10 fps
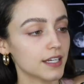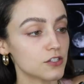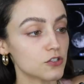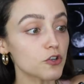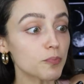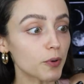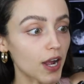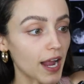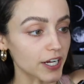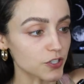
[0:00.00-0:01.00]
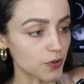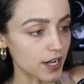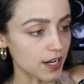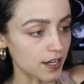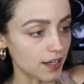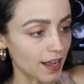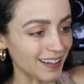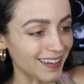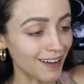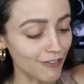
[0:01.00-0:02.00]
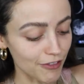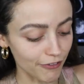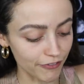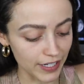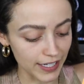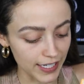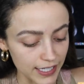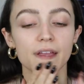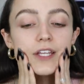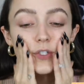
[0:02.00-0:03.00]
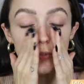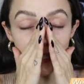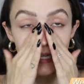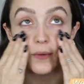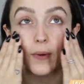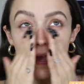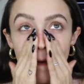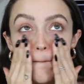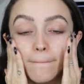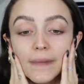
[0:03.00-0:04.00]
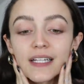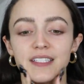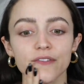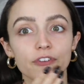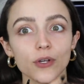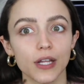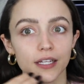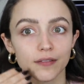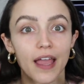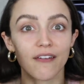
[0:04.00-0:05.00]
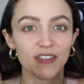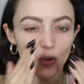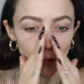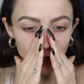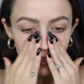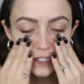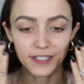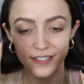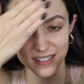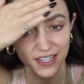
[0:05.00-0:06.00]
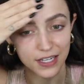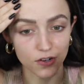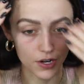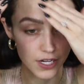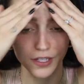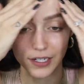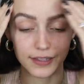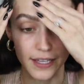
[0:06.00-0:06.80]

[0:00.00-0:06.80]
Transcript: It's super hydrating. I love the feeling and it's really lightweight. It doesn't feel like heavy, oily, sticky, or anything like